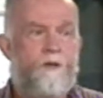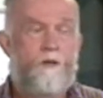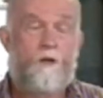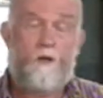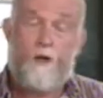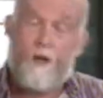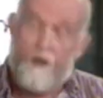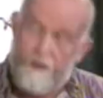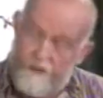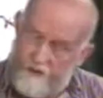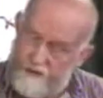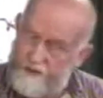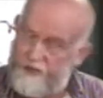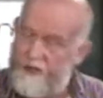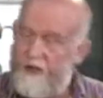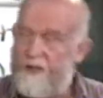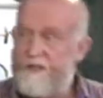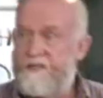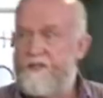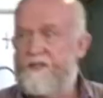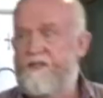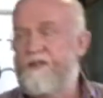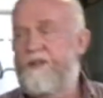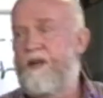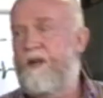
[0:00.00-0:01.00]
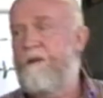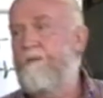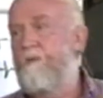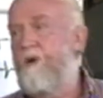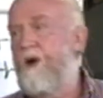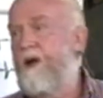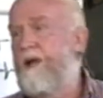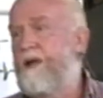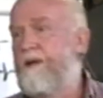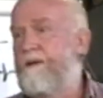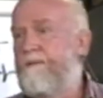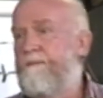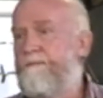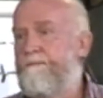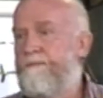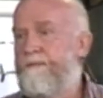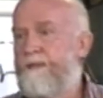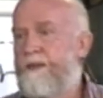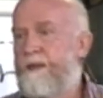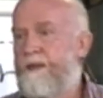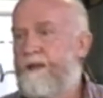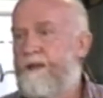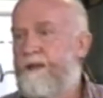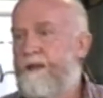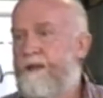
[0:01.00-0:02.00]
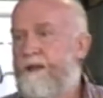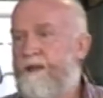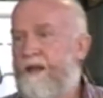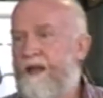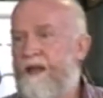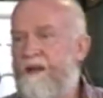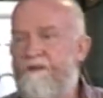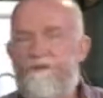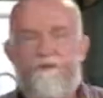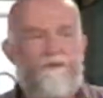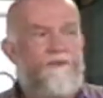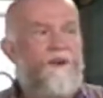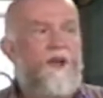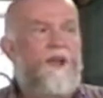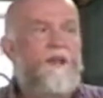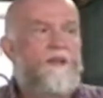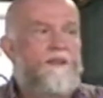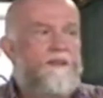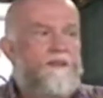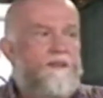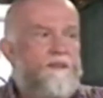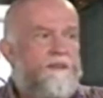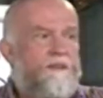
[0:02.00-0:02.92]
God looks at us the same way. And faith